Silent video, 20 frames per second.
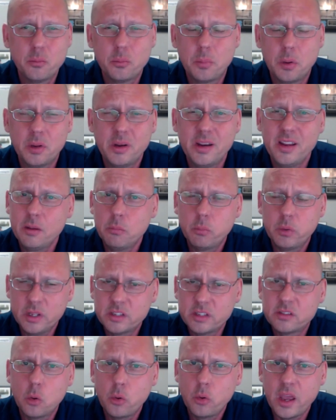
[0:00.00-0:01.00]
but
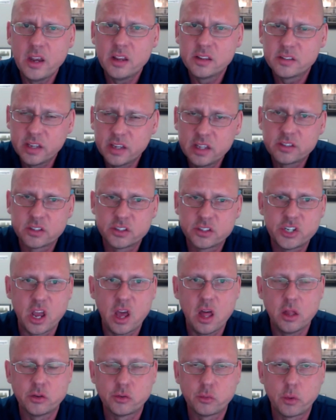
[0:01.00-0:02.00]
it's okay to say it's a
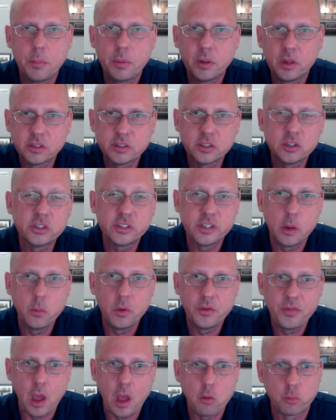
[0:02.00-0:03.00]
challenge, right? But let's understand
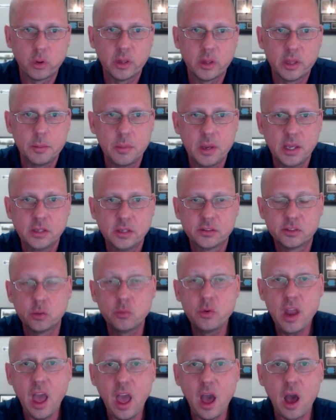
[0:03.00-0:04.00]
what that really means. So
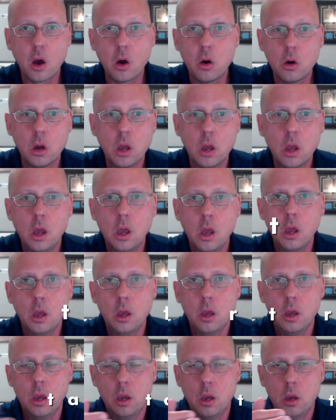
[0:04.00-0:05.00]
now
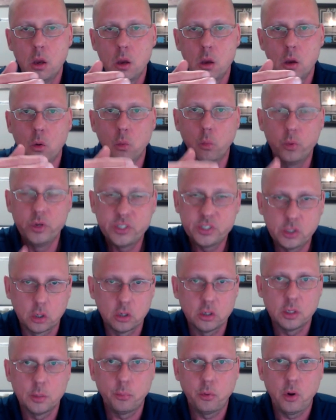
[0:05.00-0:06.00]
we
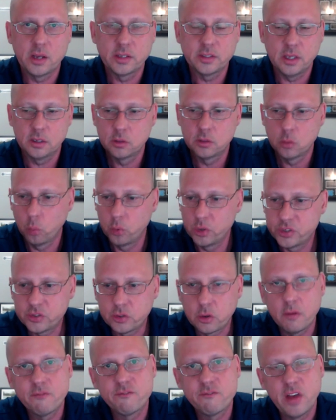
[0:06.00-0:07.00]
start the process. We
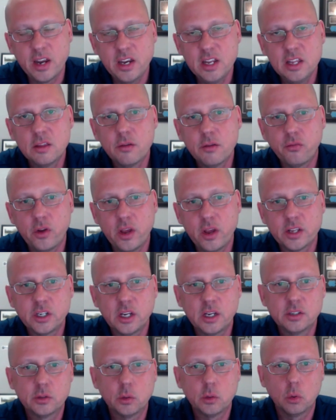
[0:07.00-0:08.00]
start vetting the
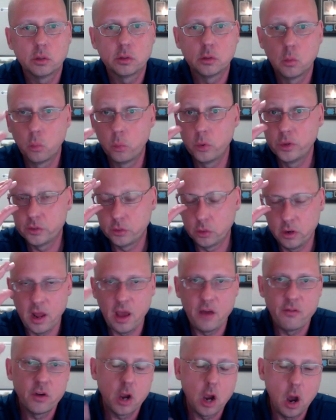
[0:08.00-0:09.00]
franchisors. We start
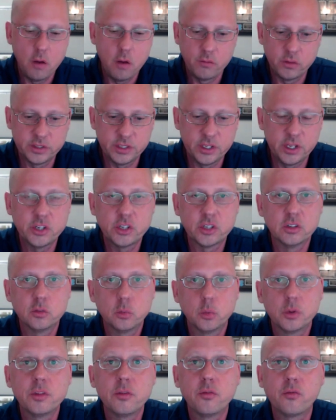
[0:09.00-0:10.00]
having conversations
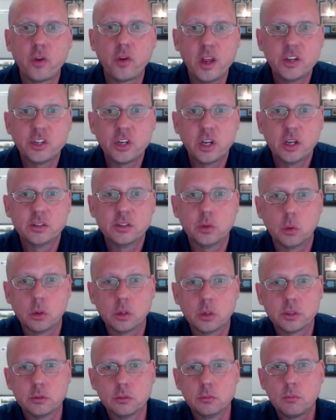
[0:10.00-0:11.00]
with the
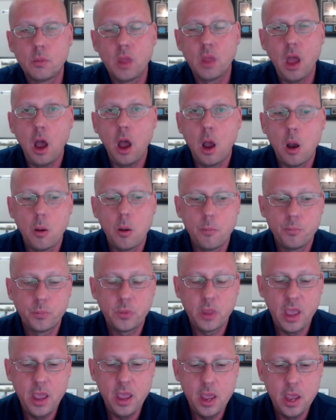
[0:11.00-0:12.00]
franchisors.
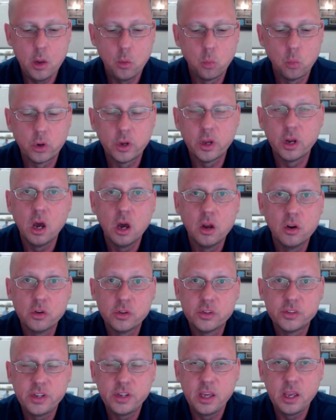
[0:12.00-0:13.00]
And we're going to
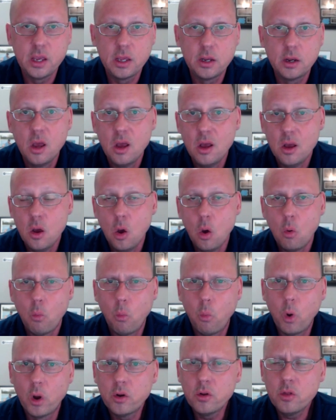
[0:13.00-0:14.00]
understand
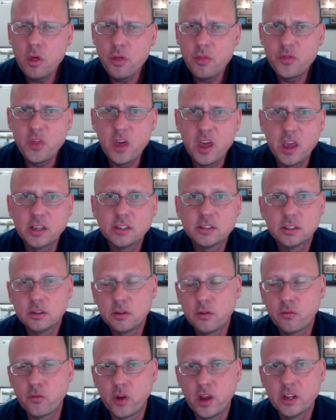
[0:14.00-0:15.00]
what are the things that
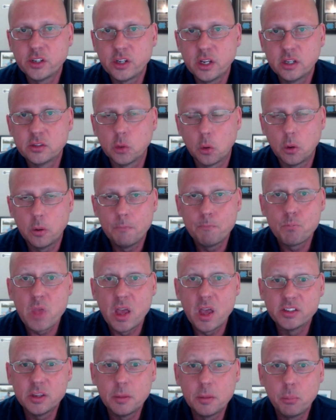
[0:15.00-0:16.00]
the franchisor
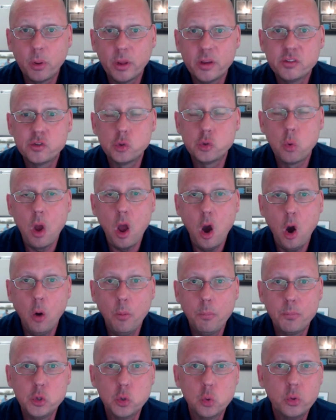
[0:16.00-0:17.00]
has in place to
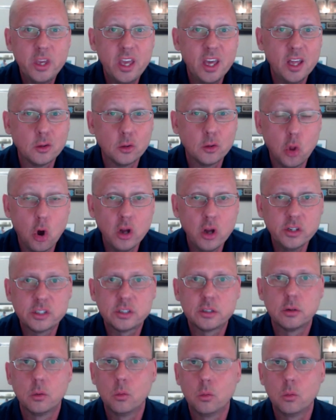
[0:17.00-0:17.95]
help you get launched,